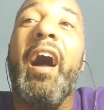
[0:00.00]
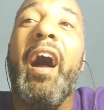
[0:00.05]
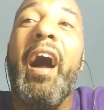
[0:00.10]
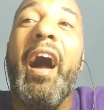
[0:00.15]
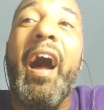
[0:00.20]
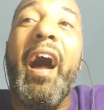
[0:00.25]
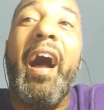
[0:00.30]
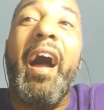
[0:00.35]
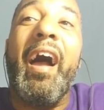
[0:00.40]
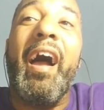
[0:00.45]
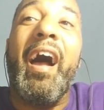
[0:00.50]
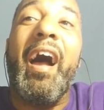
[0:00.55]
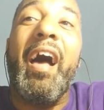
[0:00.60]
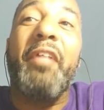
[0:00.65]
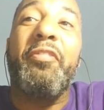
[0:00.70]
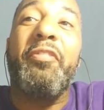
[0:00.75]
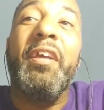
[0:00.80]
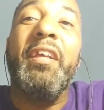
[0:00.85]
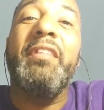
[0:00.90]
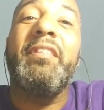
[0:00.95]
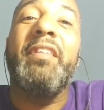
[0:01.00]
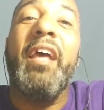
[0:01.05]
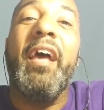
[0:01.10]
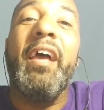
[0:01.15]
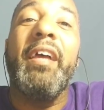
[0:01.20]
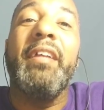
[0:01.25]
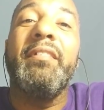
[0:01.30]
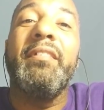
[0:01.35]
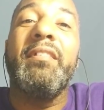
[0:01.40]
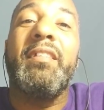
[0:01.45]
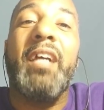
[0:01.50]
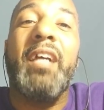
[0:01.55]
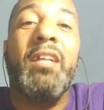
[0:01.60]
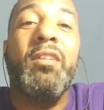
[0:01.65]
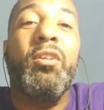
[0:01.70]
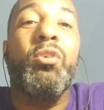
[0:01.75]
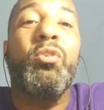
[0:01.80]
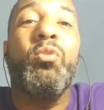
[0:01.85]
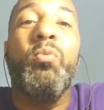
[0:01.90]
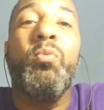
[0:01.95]
I think that
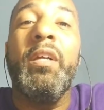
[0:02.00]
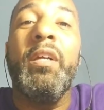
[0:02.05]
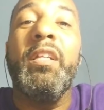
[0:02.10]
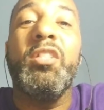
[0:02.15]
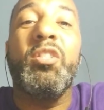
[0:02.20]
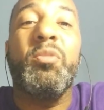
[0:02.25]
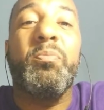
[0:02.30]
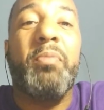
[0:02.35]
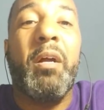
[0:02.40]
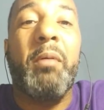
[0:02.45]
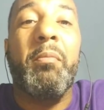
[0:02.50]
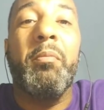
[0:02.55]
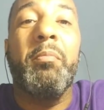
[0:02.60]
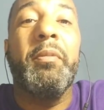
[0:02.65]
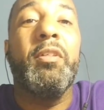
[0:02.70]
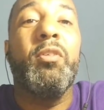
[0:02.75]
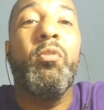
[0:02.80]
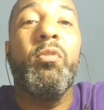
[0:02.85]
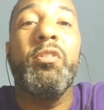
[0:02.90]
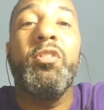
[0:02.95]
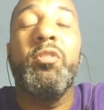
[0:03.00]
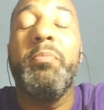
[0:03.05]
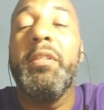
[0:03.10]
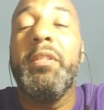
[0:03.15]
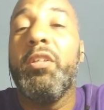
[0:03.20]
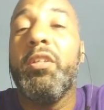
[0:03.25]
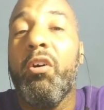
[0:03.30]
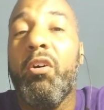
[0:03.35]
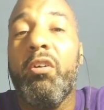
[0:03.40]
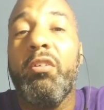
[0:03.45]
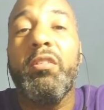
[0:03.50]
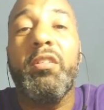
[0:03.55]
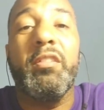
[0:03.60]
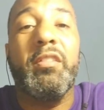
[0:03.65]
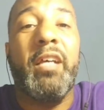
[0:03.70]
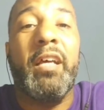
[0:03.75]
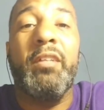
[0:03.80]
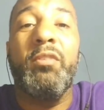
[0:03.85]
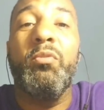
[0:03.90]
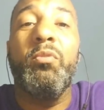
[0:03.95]
Kylo Quinn is probably going to be gone because
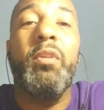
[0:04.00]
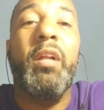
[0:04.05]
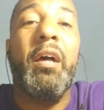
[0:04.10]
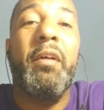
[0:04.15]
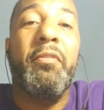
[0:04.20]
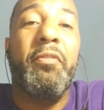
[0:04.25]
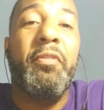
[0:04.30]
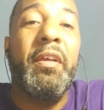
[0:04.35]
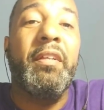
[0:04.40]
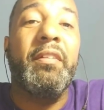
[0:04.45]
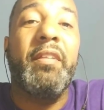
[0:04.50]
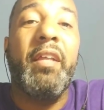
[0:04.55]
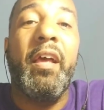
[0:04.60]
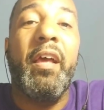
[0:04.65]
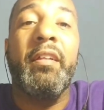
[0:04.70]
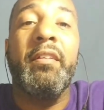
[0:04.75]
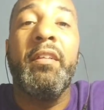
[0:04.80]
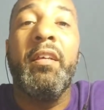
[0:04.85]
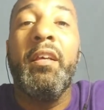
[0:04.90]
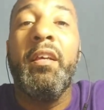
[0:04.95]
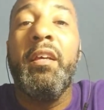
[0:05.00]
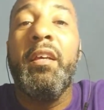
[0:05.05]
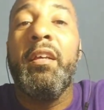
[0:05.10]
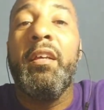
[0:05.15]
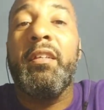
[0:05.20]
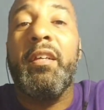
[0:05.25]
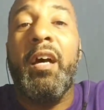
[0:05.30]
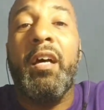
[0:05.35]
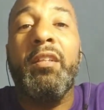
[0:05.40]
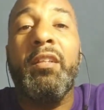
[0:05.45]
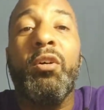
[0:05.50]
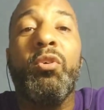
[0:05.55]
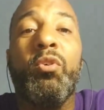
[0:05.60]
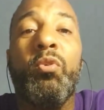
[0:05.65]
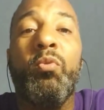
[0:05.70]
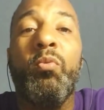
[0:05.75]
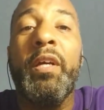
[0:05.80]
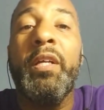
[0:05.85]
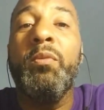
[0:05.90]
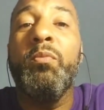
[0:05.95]
I do not think that Kylo
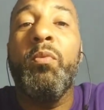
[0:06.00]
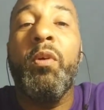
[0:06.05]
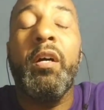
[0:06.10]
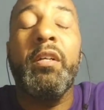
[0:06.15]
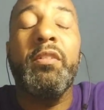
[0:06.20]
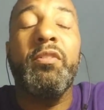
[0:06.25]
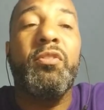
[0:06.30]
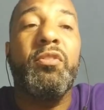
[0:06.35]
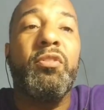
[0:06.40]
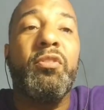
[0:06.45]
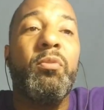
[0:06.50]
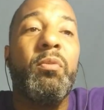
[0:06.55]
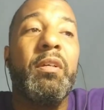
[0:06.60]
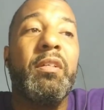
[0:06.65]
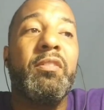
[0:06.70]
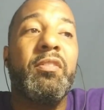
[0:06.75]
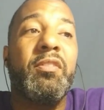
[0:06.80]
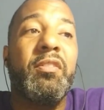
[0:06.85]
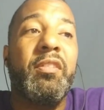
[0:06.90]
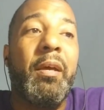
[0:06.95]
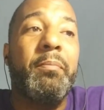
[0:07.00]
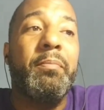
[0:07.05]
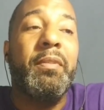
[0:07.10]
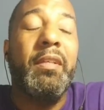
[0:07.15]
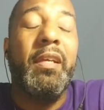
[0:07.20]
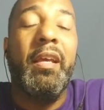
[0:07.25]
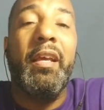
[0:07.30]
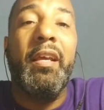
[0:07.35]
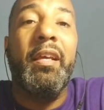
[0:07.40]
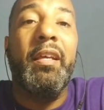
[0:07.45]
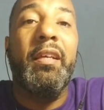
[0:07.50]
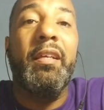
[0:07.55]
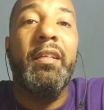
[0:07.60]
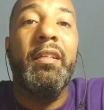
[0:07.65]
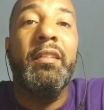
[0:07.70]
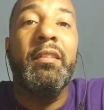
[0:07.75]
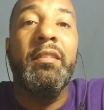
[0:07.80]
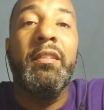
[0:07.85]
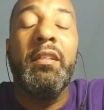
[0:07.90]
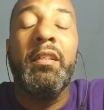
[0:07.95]
Quinn wants to accept
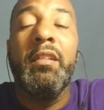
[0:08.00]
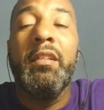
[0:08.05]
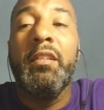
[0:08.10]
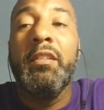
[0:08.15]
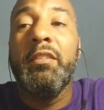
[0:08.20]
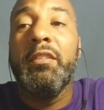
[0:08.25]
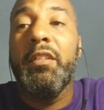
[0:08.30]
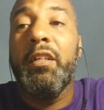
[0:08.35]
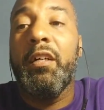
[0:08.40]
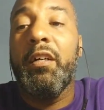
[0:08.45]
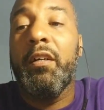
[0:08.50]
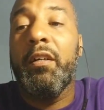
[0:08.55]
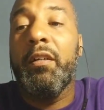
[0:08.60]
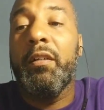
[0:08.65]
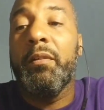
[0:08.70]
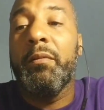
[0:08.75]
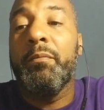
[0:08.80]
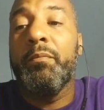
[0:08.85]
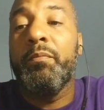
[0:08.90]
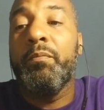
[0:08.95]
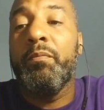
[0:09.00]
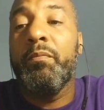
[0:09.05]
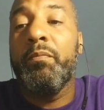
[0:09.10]
a. Um,